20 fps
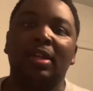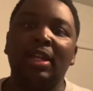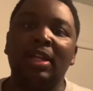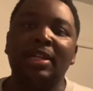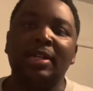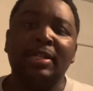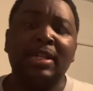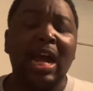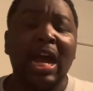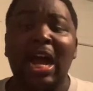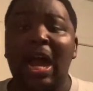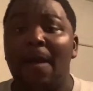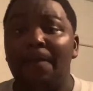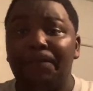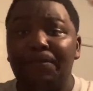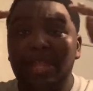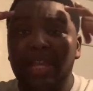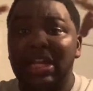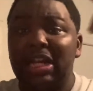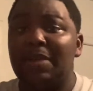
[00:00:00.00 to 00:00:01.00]
Now, I'm
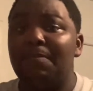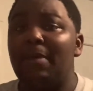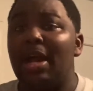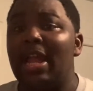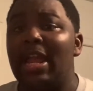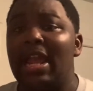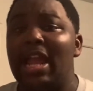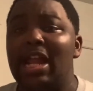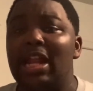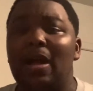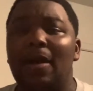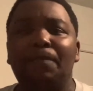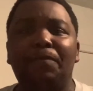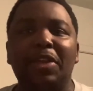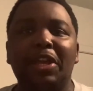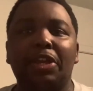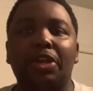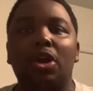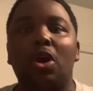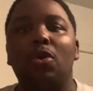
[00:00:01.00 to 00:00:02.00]
thinking in my head,
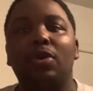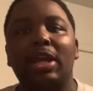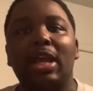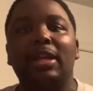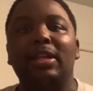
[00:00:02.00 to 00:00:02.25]
okay,